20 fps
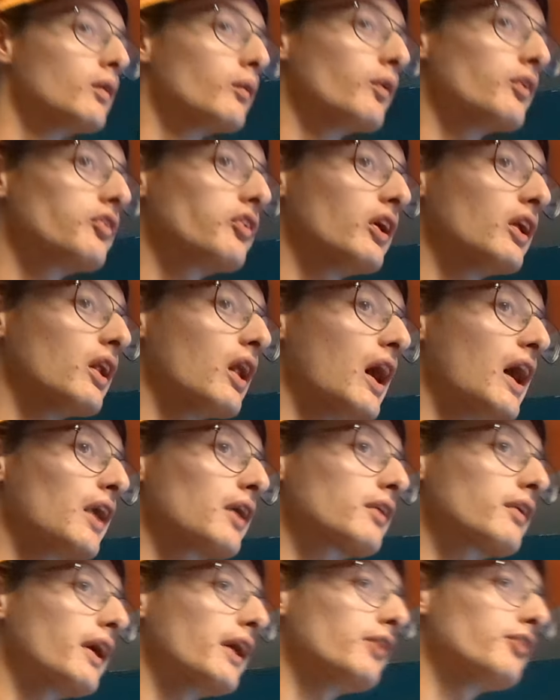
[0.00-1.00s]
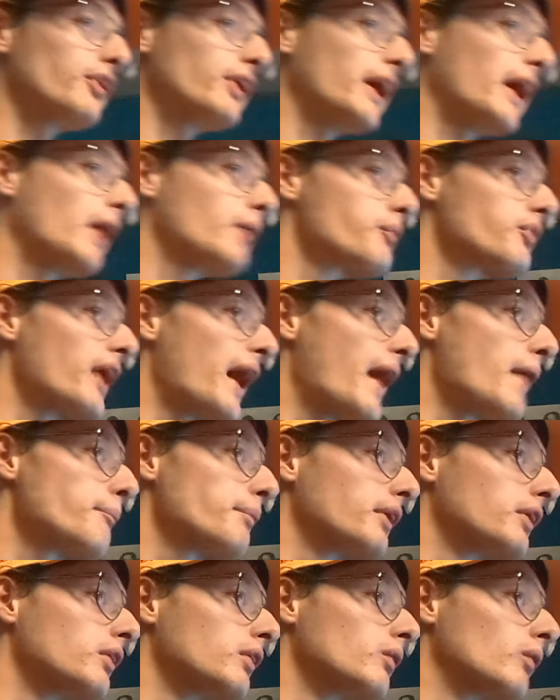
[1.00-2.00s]
We've seen a lot of crazy games
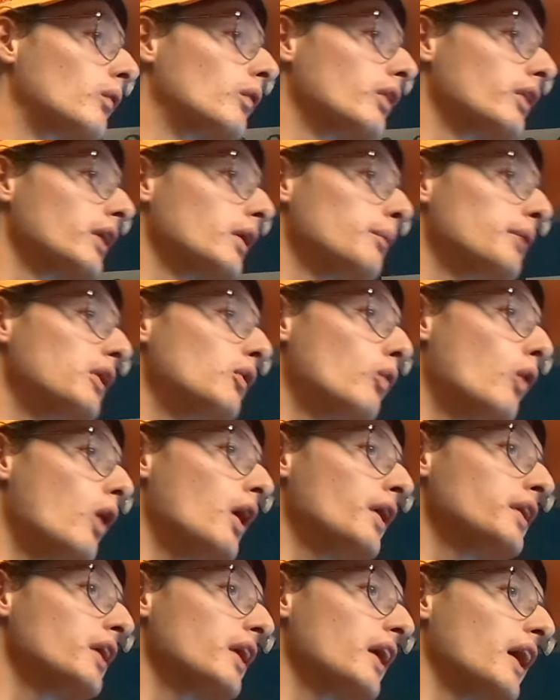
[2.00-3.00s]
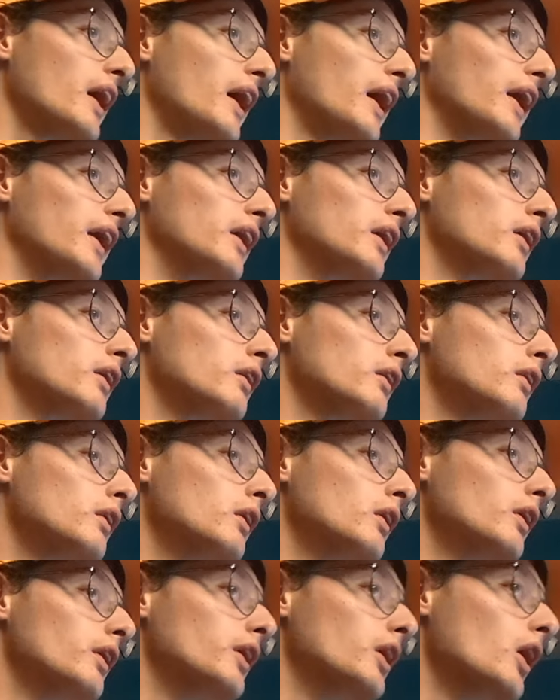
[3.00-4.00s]
happen. Will there be one today?
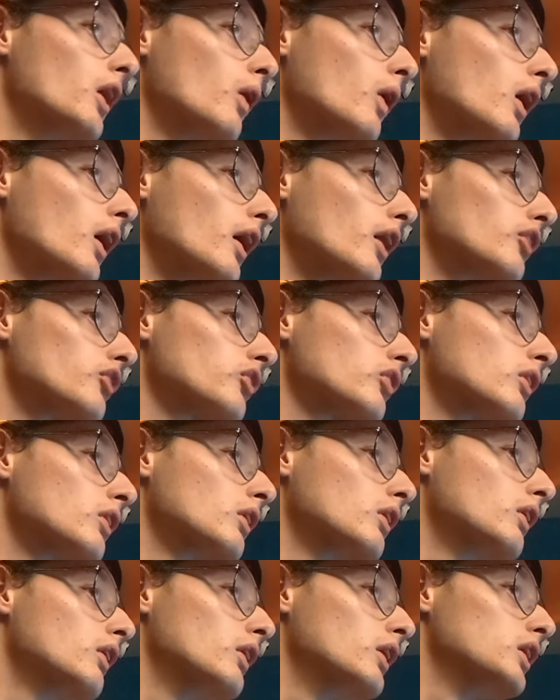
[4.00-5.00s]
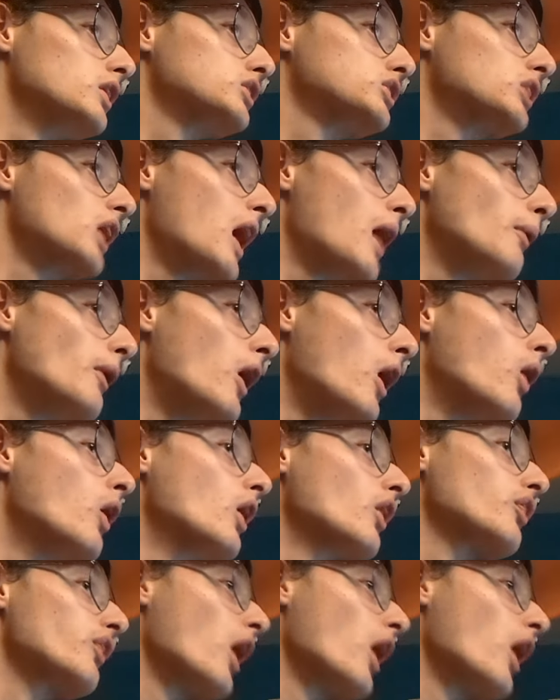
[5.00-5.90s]
Ewers in trouble.